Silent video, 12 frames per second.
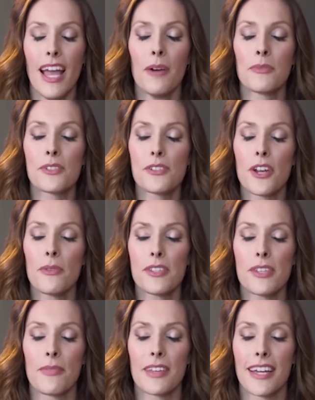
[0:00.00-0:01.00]
And we'll start
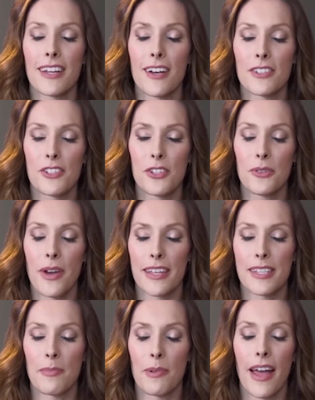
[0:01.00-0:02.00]
with something I call
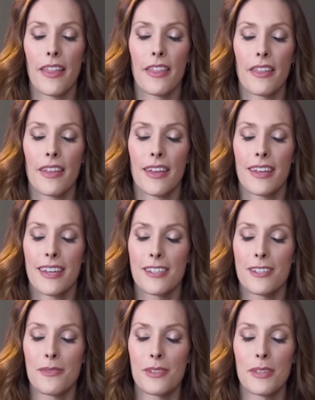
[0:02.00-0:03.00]
2x breath.
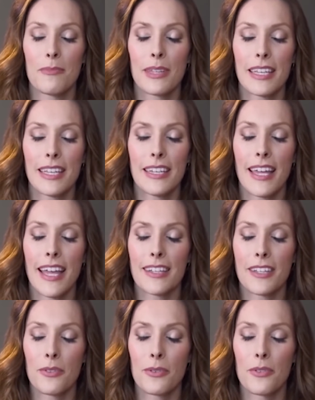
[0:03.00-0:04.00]
So we're simply
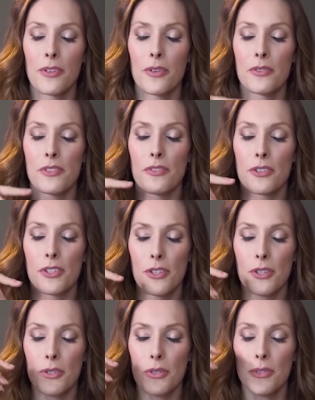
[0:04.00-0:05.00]
inhaling through the nose for
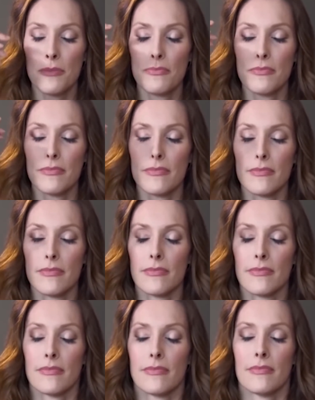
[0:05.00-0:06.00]
2
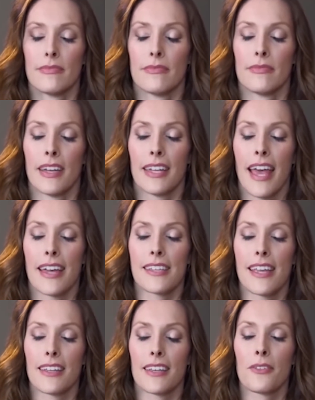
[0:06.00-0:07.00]
and
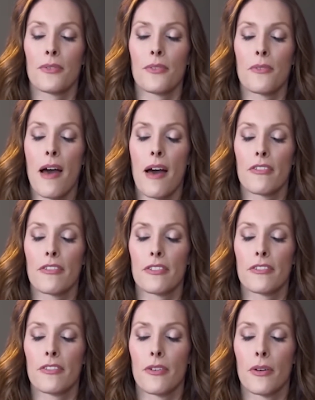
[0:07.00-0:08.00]
exhaling through the mouth
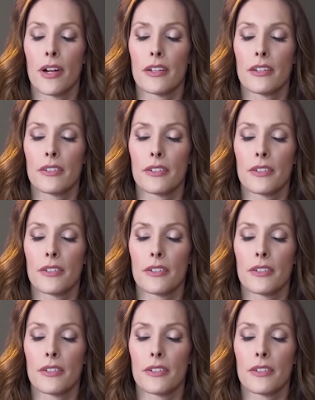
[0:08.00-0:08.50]
for 4.